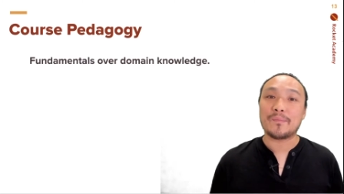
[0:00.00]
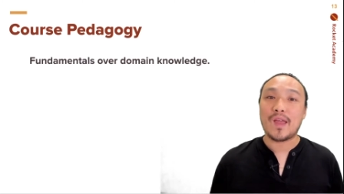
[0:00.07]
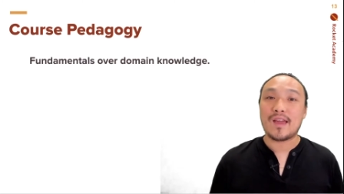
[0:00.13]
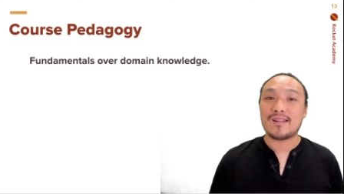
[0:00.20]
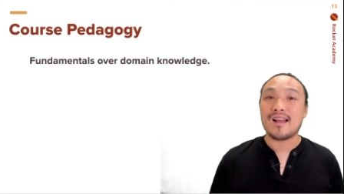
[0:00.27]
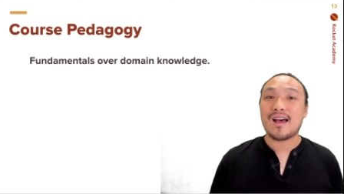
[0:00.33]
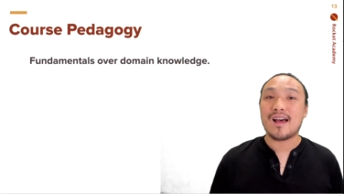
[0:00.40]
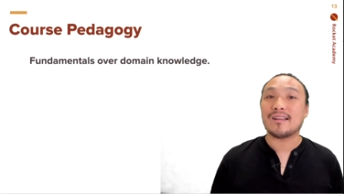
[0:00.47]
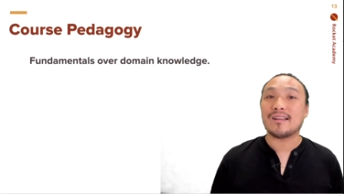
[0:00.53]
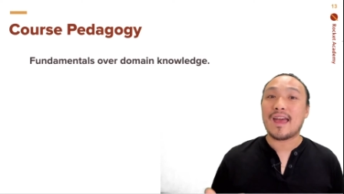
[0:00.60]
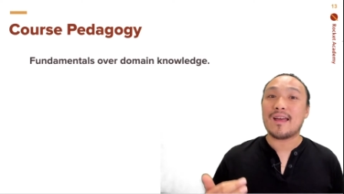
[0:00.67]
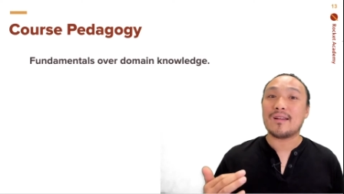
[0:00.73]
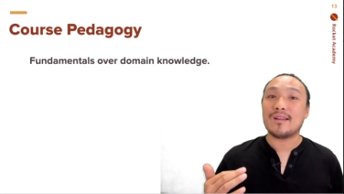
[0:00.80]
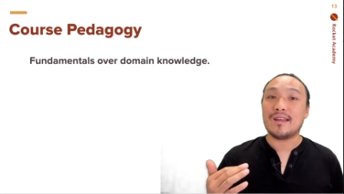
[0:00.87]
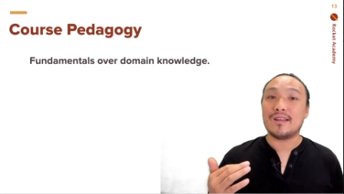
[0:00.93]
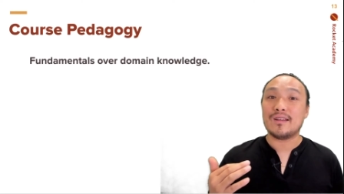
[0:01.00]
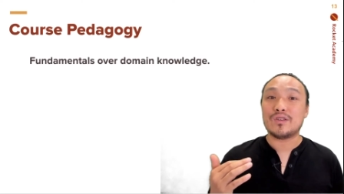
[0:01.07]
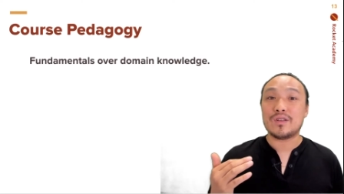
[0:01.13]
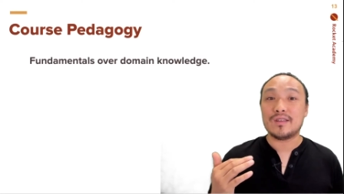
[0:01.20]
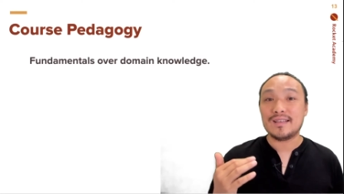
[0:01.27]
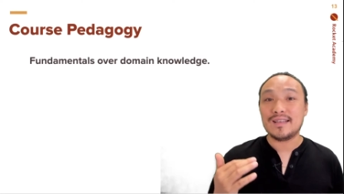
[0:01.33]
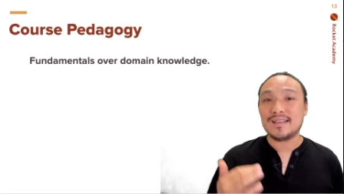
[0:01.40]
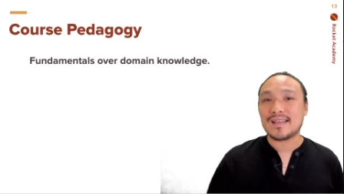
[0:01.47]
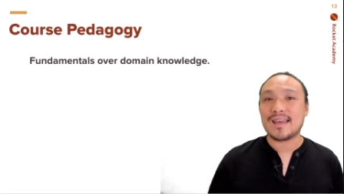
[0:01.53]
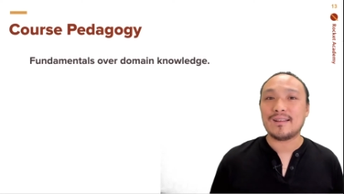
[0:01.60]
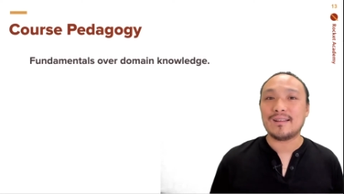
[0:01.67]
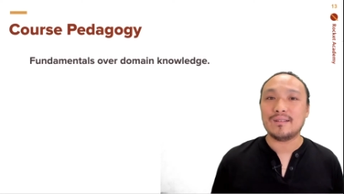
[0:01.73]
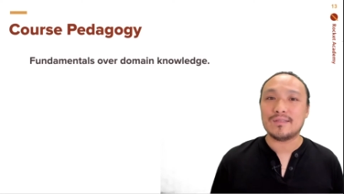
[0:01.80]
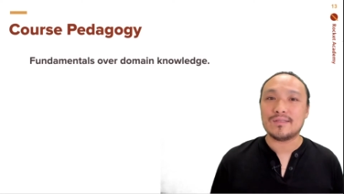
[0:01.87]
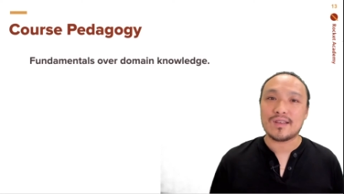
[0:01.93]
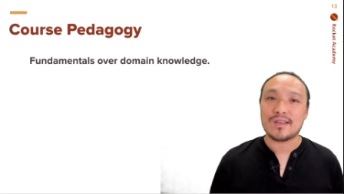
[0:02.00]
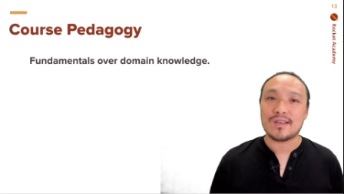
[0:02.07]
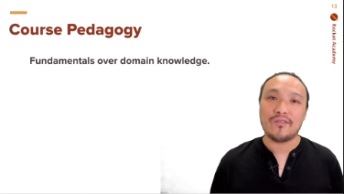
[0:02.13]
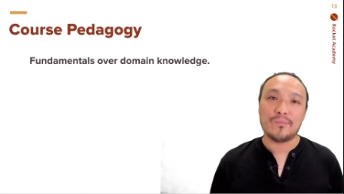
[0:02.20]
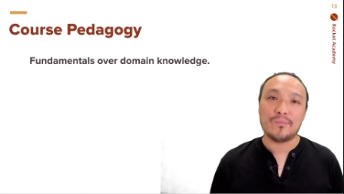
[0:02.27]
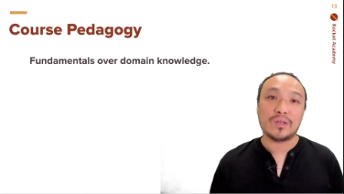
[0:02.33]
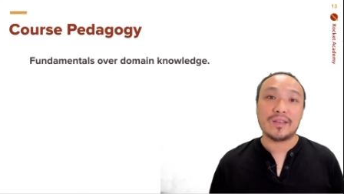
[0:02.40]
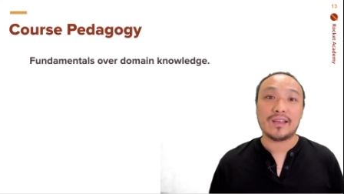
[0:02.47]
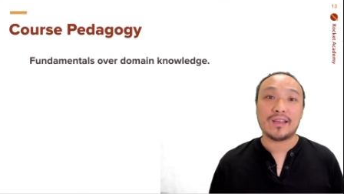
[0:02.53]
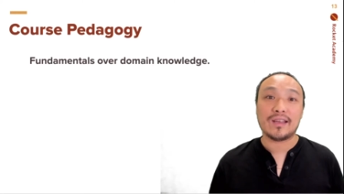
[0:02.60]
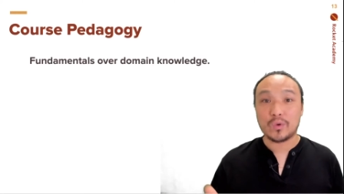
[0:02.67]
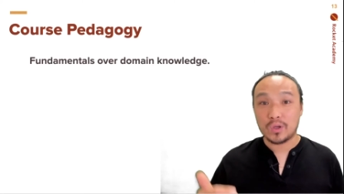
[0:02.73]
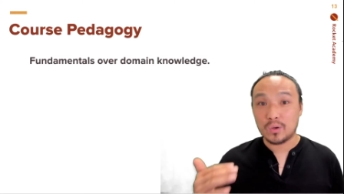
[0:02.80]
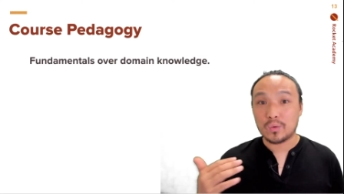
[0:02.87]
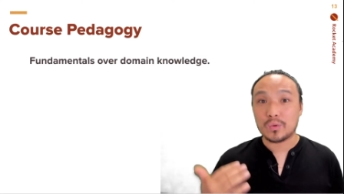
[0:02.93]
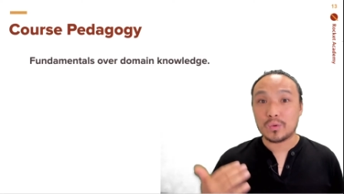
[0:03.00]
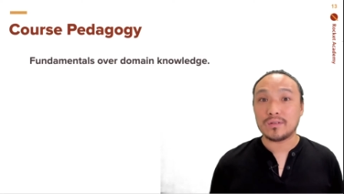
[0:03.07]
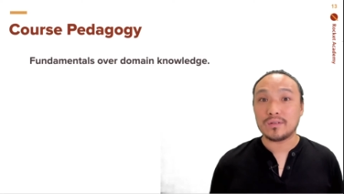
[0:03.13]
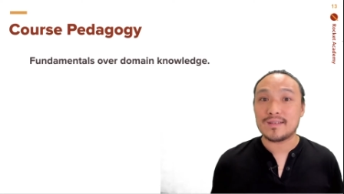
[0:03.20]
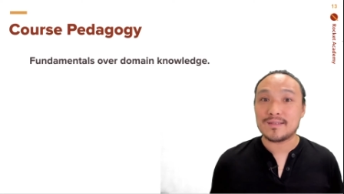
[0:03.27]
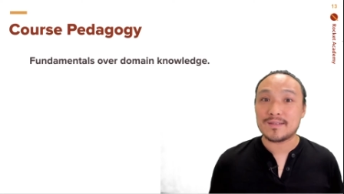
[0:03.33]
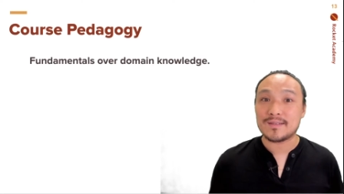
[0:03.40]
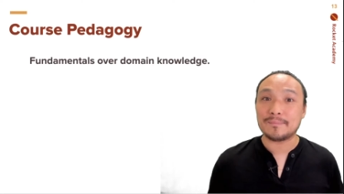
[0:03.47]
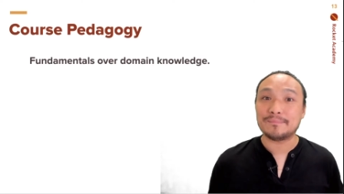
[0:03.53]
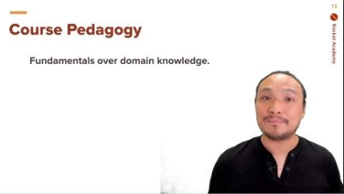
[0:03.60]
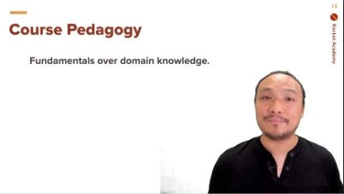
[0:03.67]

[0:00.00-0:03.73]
and not get into the details of building a real-world system.